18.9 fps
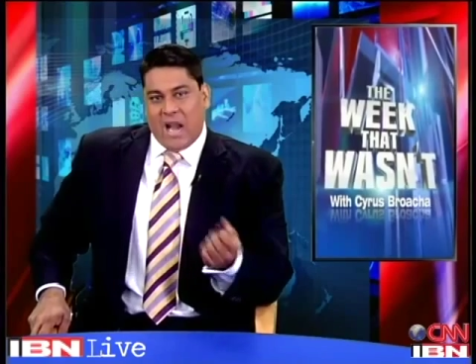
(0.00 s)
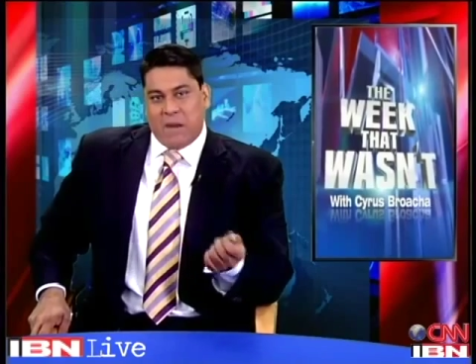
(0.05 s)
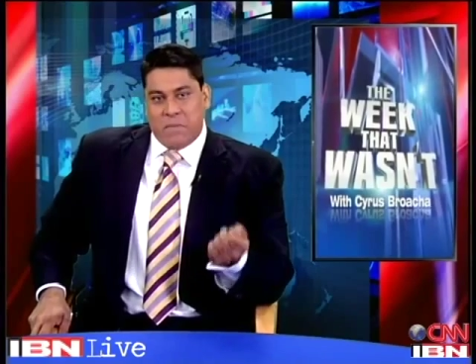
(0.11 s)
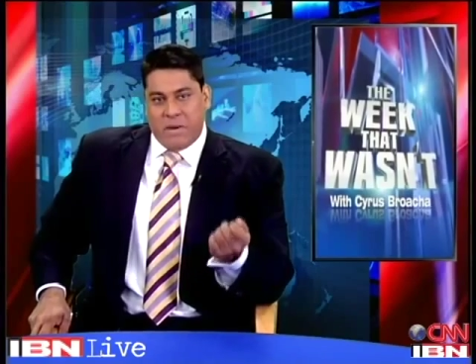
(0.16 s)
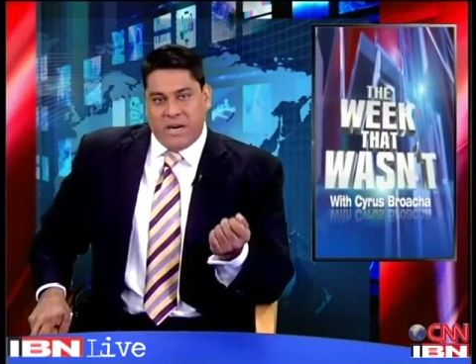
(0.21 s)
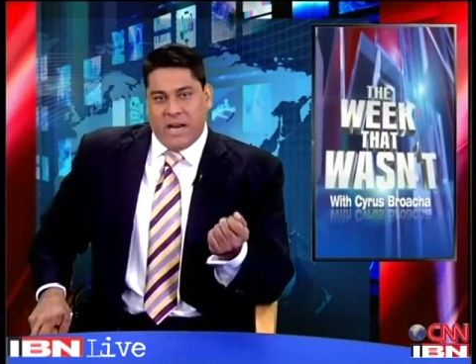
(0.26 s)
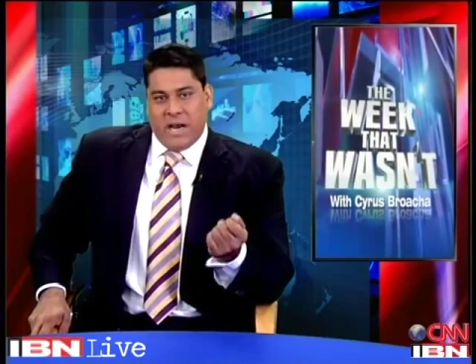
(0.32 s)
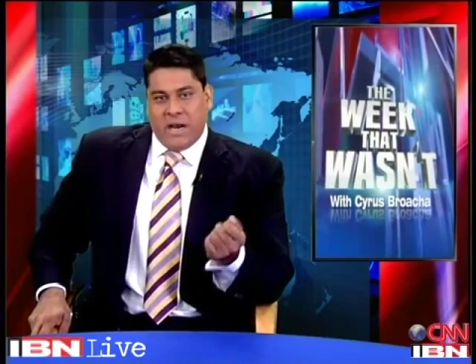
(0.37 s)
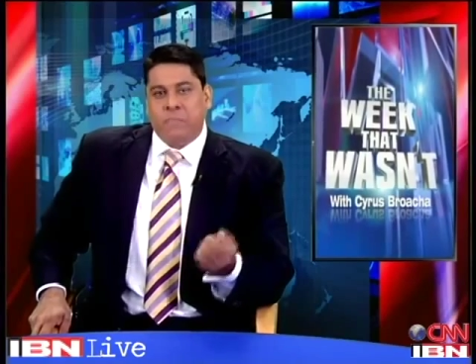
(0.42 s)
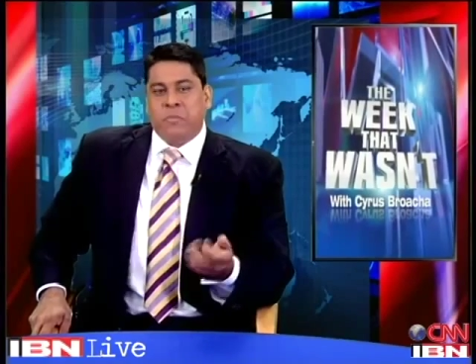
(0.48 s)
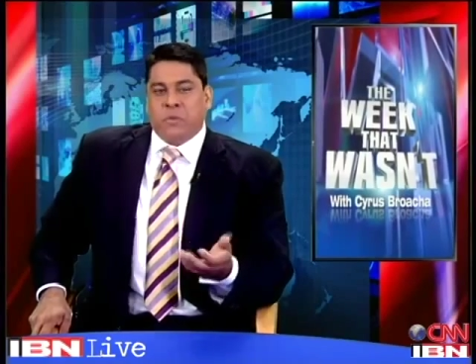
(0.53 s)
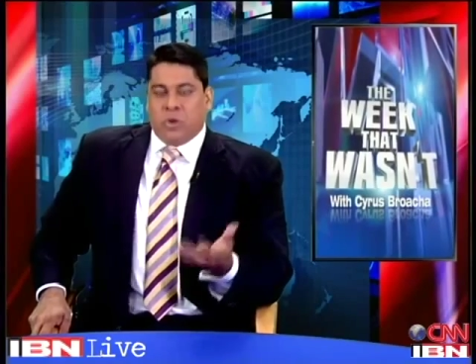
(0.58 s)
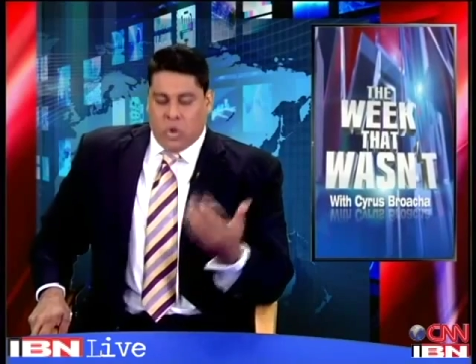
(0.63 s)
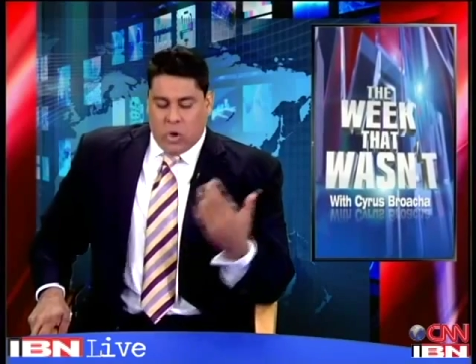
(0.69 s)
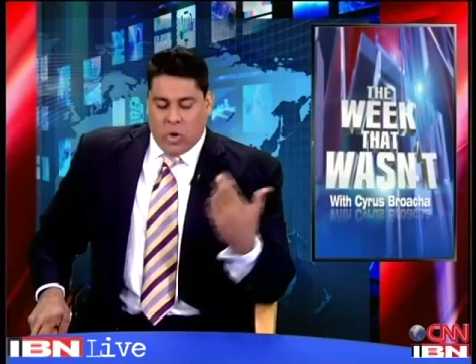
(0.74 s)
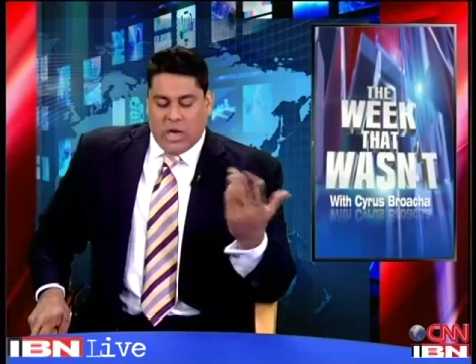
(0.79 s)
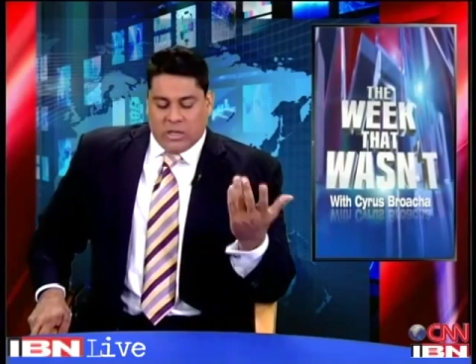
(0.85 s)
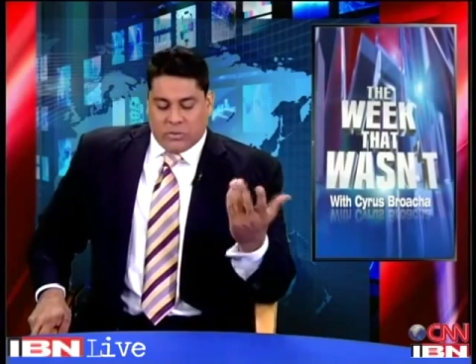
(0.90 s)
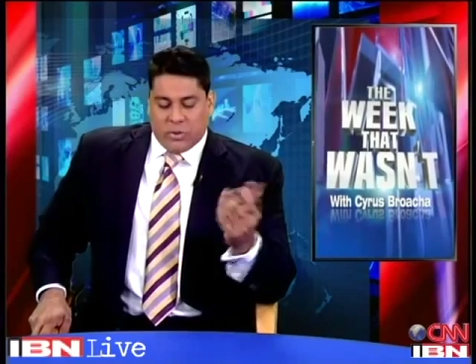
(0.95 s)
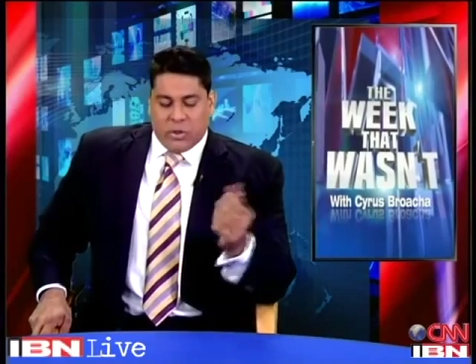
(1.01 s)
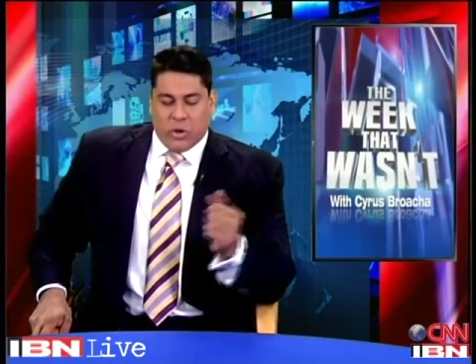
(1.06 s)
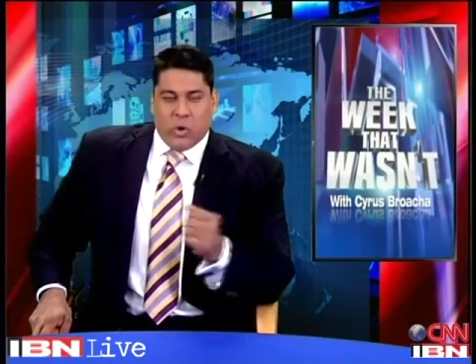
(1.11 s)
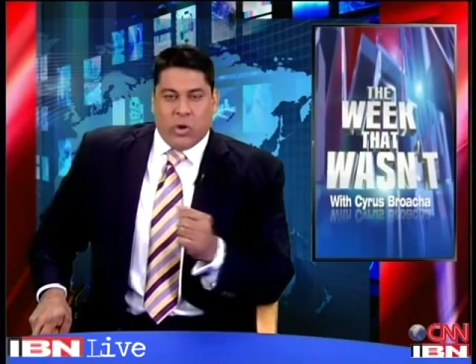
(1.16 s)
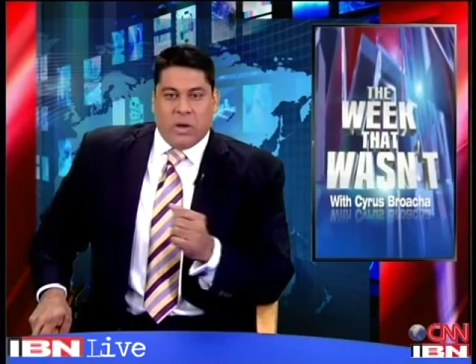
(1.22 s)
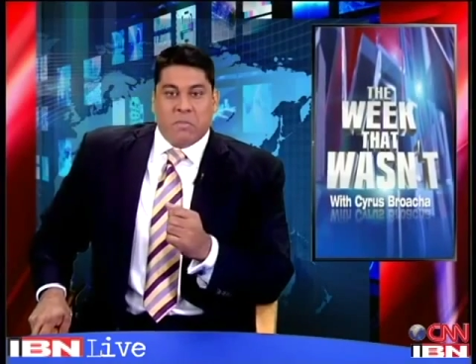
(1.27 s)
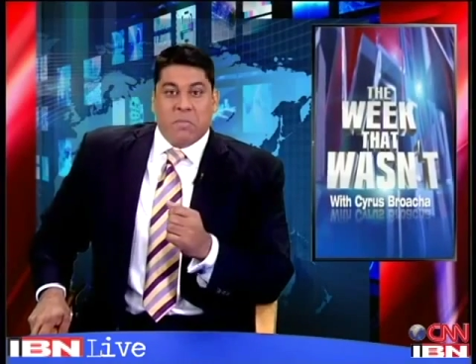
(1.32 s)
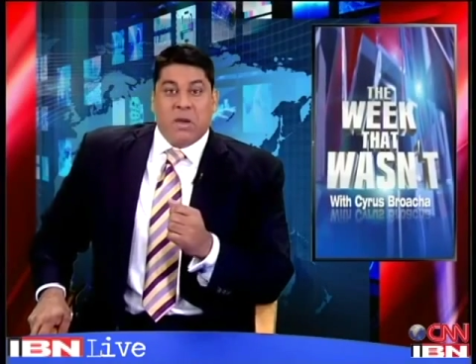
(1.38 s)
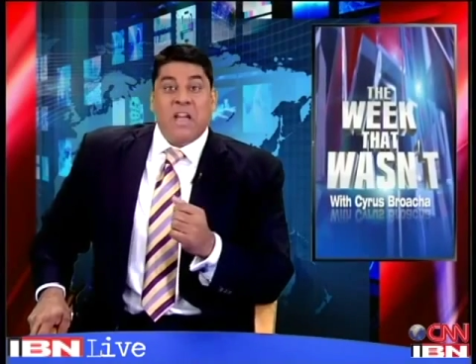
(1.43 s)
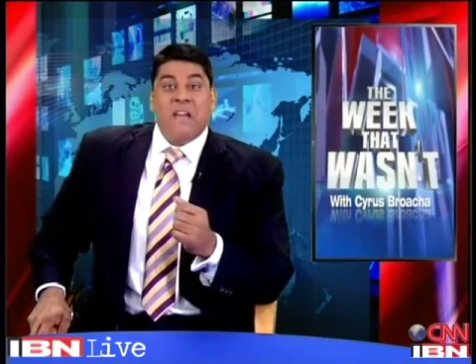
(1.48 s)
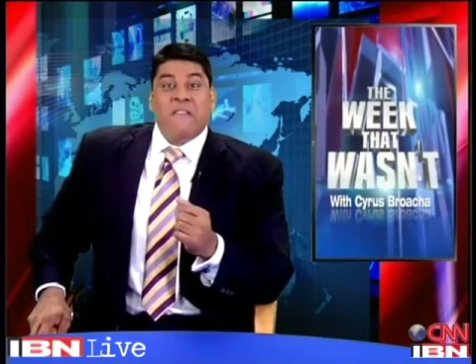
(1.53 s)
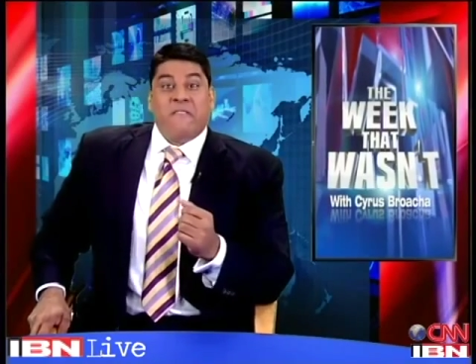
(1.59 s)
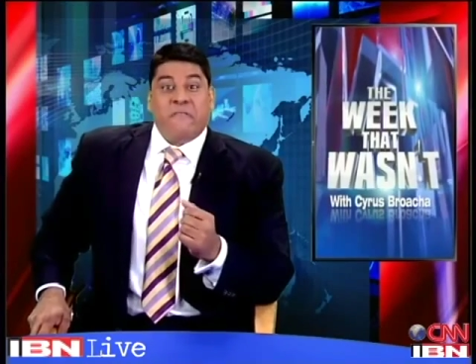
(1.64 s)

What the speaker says: Almeida, or as we know him,